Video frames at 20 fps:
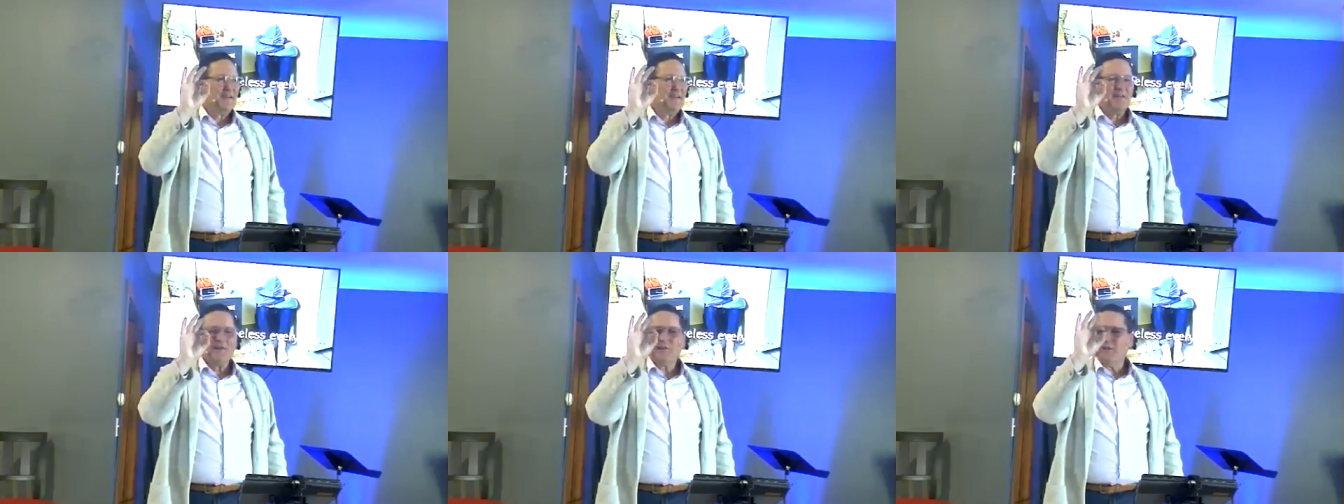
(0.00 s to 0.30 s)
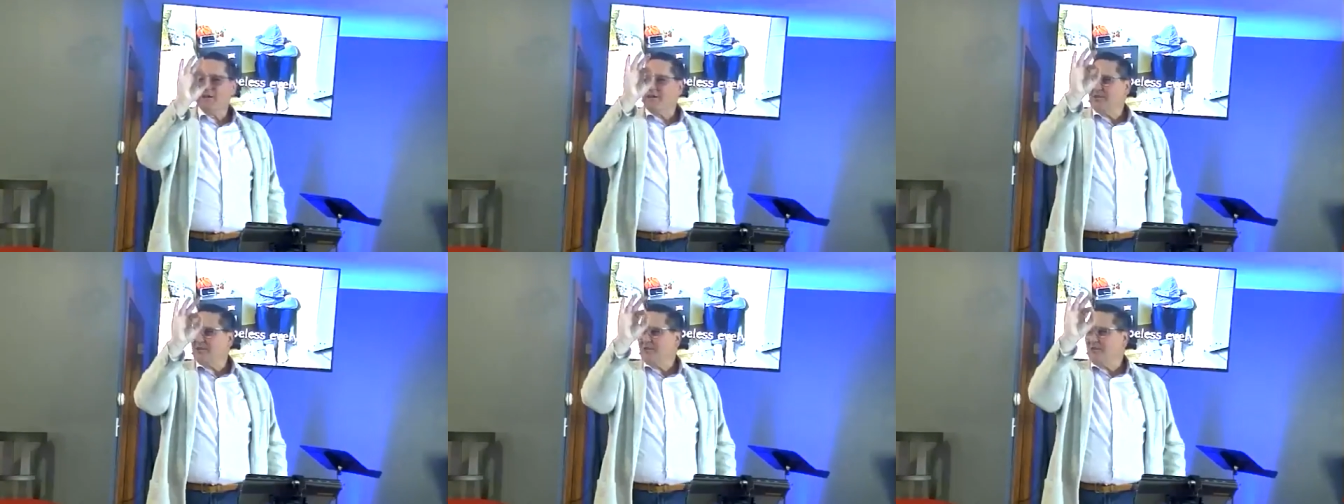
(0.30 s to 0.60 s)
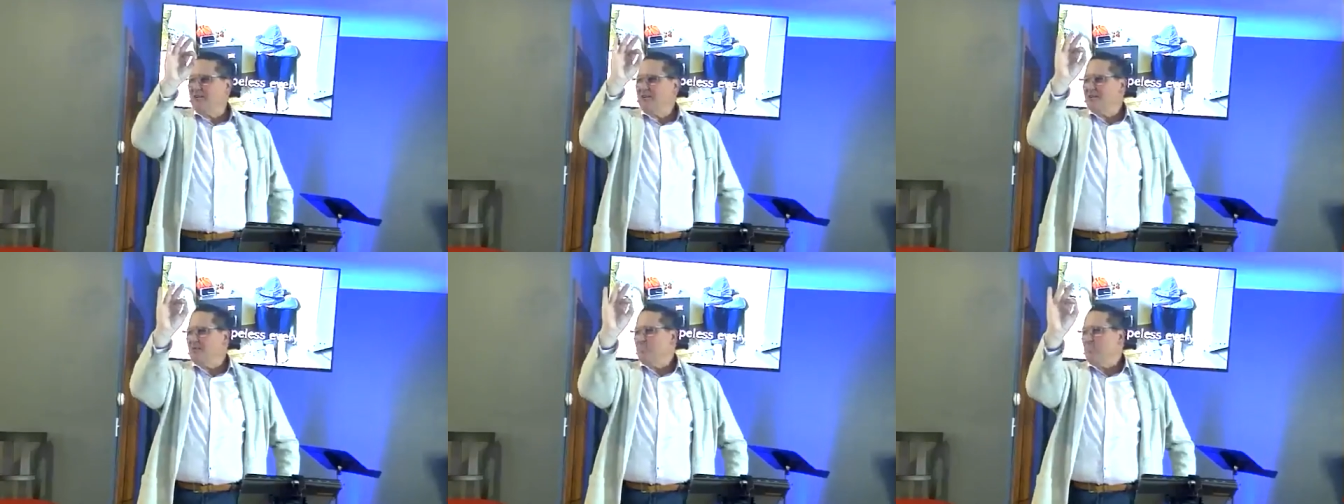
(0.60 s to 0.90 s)
and
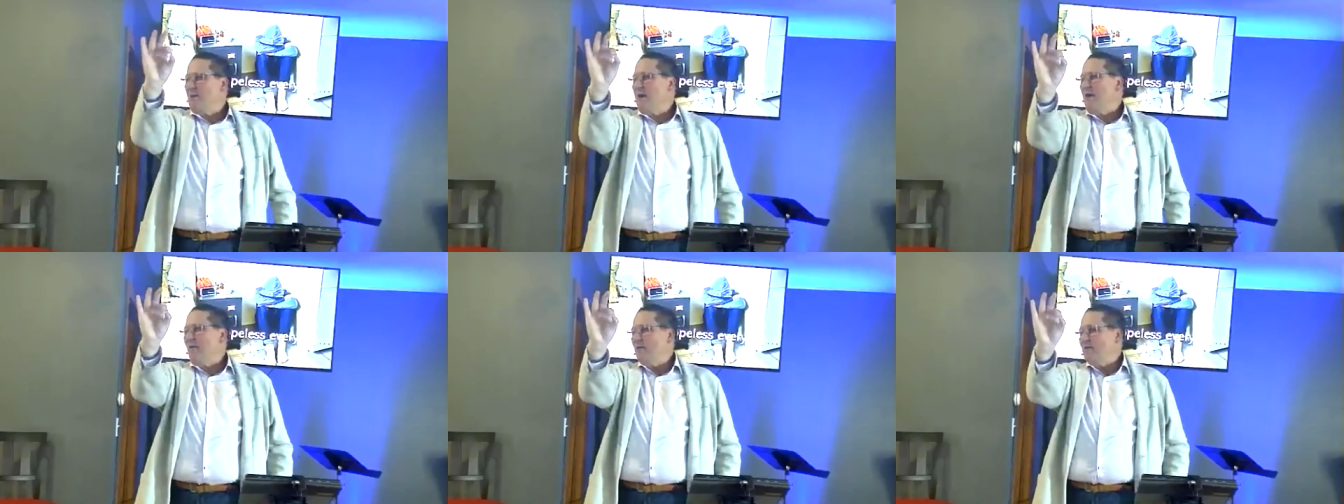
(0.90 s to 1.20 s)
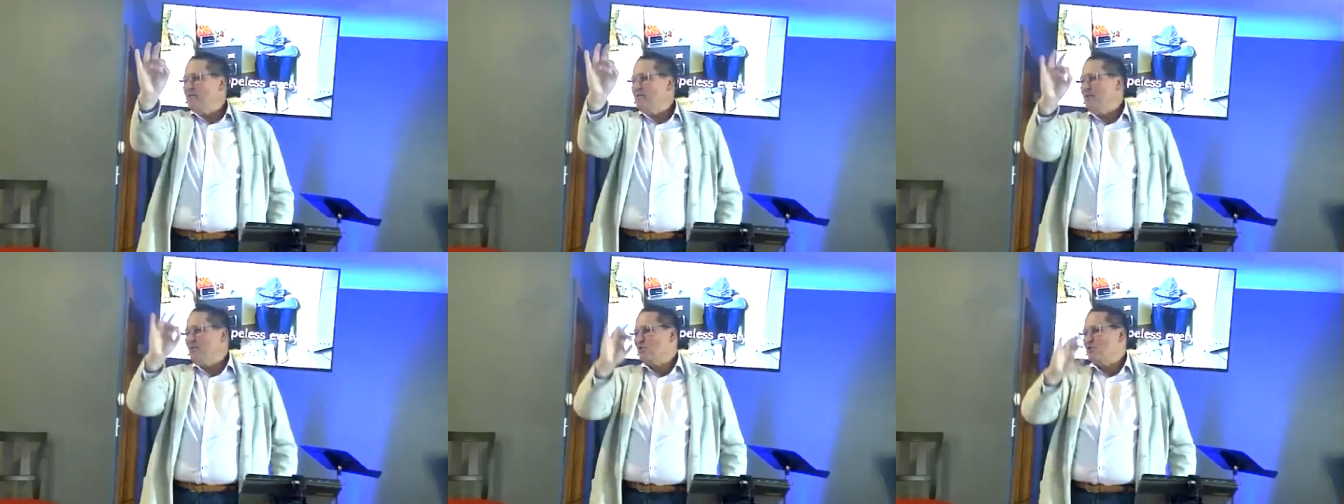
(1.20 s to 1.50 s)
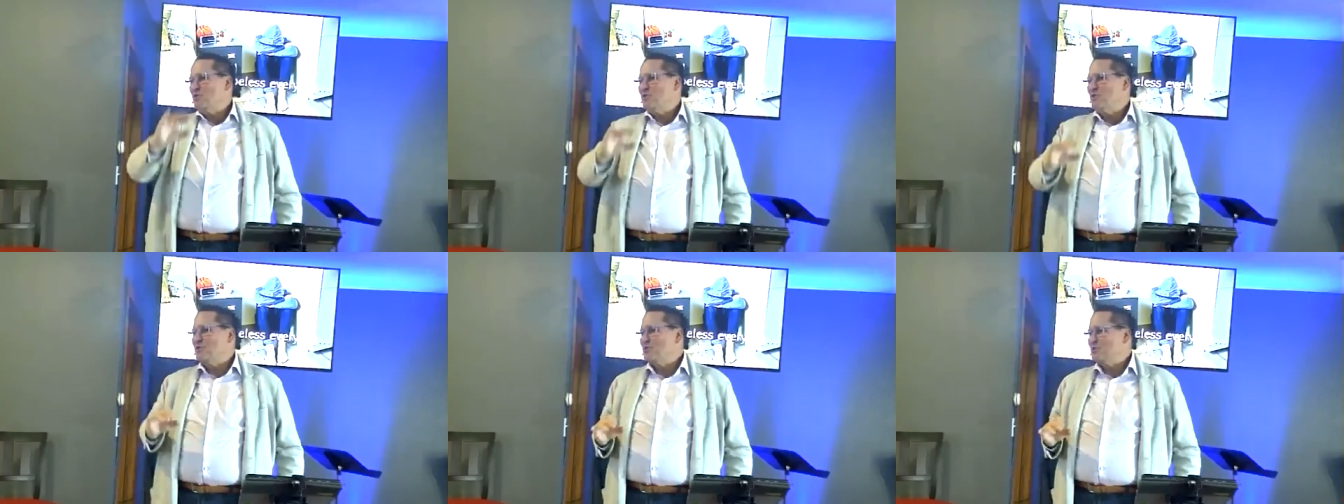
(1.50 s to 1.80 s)
listening to
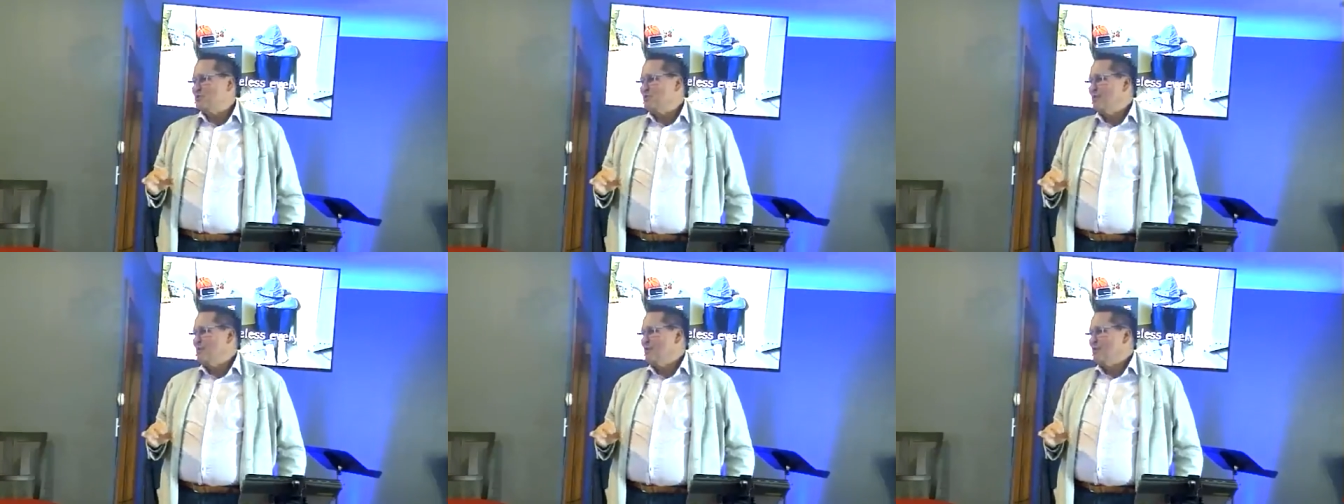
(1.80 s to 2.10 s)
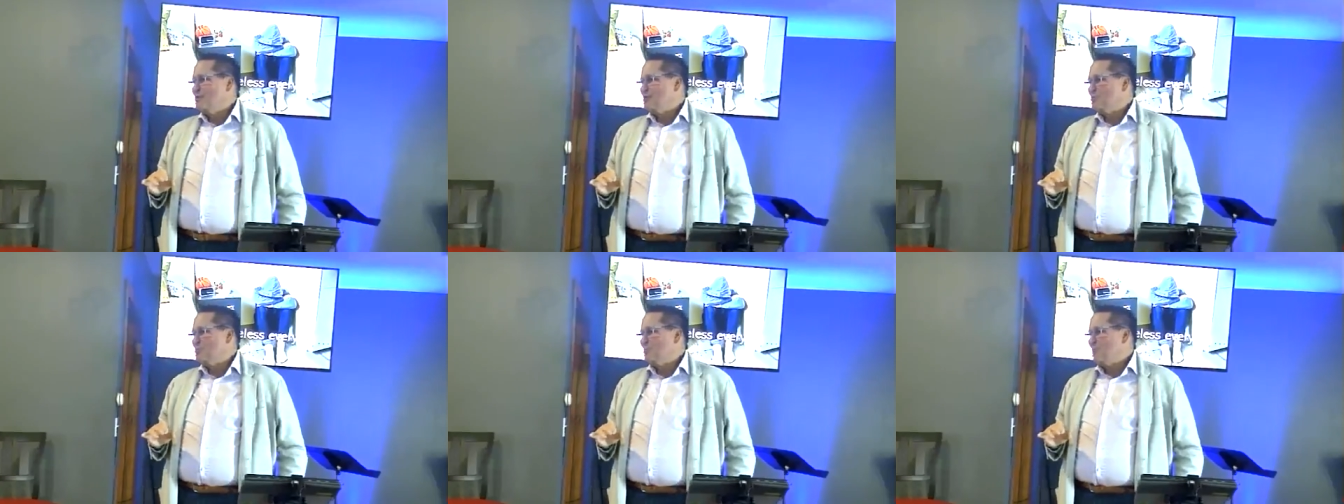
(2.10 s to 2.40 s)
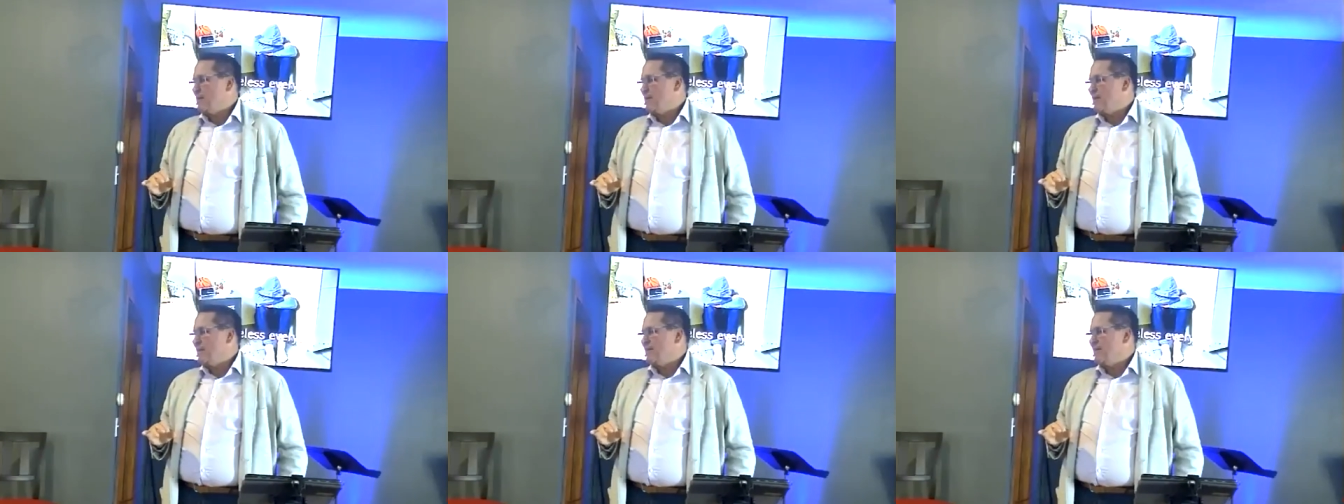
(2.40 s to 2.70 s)
politicians
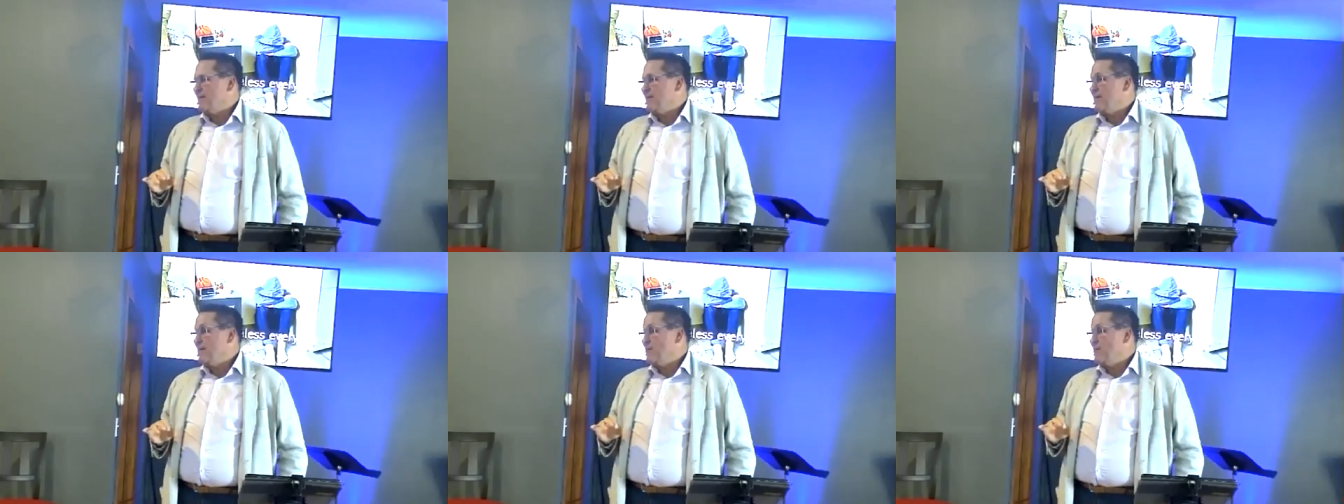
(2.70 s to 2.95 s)
speak,